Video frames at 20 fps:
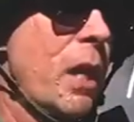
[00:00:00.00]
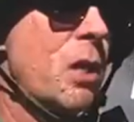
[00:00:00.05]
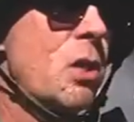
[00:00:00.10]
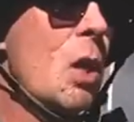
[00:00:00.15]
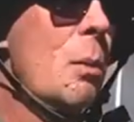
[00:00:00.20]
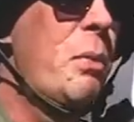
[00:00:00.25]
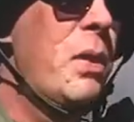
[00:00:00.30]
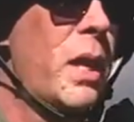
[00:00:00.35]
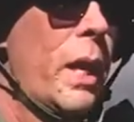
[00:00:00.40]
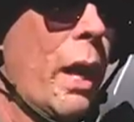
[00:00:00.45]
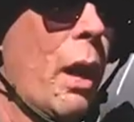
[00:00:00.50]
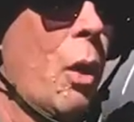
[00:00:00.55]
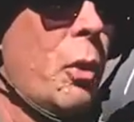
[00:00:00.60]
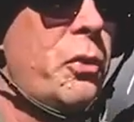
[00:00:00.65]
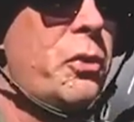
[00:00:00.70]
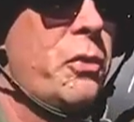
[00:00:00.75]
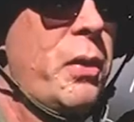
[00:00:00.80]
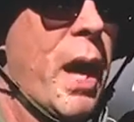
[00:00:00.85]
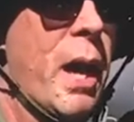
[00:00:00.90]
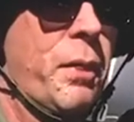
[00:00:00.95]
Something
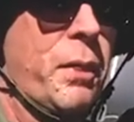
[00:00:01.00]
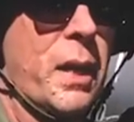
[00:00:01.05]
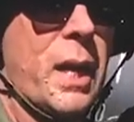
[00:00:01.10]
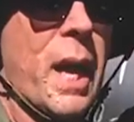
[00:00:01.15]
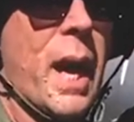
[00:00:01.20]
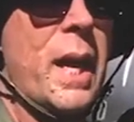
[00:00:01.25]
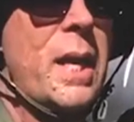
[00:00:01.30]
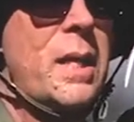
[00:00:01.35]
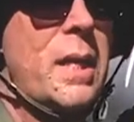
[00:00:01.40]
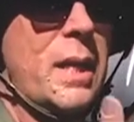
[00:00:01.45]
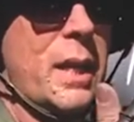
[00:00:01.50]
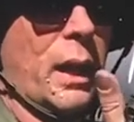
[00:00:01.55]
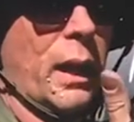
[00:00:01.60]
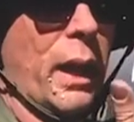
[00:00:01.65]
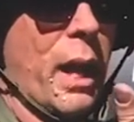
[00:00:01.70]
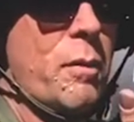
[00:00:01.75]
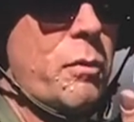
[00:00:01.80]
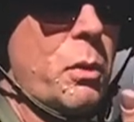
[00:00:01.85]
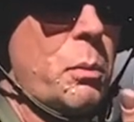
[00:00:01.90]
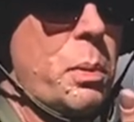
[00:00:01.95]
else that the
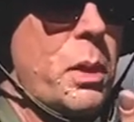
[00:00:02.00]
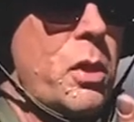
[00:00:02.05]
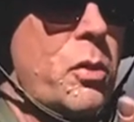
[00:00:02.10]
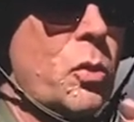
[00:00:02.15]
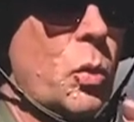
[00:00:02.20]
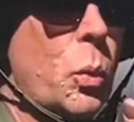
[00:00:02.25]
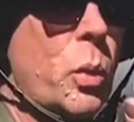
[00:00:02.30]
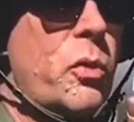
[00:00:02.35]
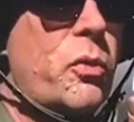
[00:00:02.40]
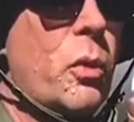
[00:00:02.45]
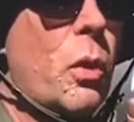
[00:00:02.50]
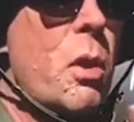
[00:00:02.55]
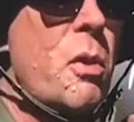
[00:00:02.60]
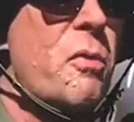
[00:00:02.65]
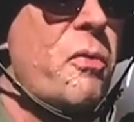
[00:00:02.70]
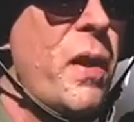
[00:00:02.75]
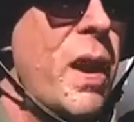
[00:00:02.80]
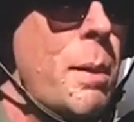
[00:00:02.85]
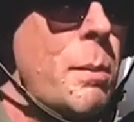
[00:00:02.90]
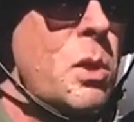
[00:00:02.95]
1911 pistol was very
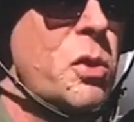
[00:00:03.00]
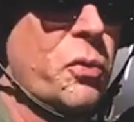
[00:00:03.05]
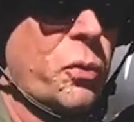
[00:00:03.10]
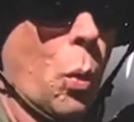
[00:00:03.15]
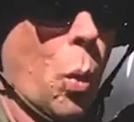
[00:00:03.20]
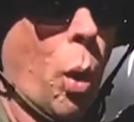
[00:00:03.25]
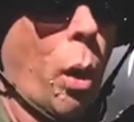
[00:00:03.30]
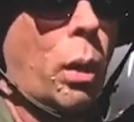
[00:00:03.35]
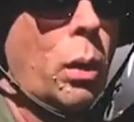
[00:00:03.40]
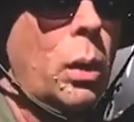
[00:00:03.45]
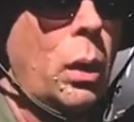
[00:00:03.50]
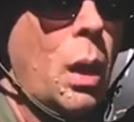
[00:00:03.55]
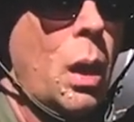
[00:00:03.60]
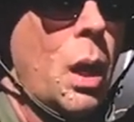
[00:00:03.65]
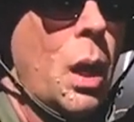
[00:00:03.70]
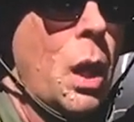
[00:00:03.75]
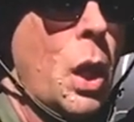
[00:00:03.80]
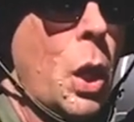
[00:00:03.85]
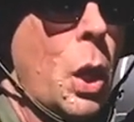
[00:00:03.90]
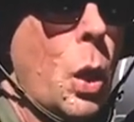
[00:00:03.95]
famous for
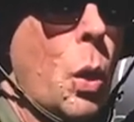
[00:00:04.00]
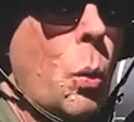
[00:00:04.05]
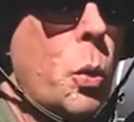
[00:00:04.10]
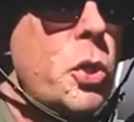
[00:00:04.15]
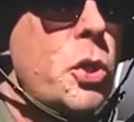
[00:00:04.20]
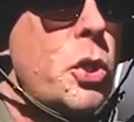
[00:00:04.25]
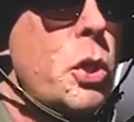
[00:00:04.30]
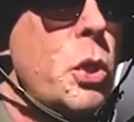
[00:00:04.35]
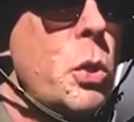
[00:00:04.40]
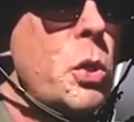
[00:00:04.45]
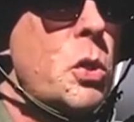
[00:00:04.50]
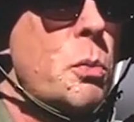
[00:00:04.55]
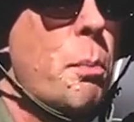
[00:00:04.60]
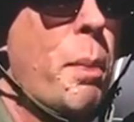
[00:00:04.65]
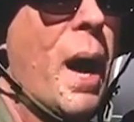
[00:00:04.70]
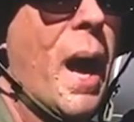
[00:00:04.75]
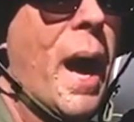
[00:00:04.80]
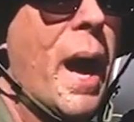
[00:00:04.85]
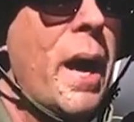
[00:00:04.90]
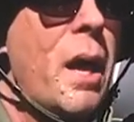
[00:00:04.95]
was use
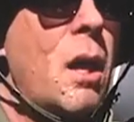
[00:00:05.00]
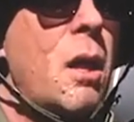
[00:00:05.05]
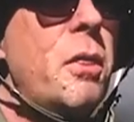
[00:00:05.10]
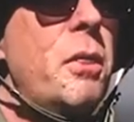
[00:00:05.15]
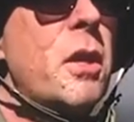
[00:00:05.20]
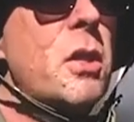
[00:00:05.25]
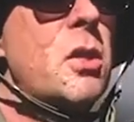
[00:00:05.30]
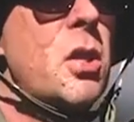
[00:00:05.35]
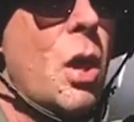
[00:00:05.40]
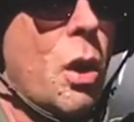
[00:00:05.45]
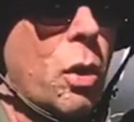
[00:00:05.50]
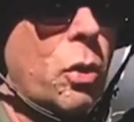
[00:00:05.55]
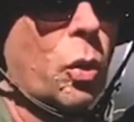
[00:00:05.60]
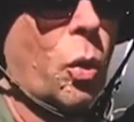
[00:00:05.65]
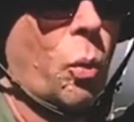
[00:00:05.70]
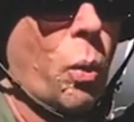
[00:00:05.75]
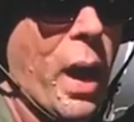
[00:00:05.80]
by the Tunnel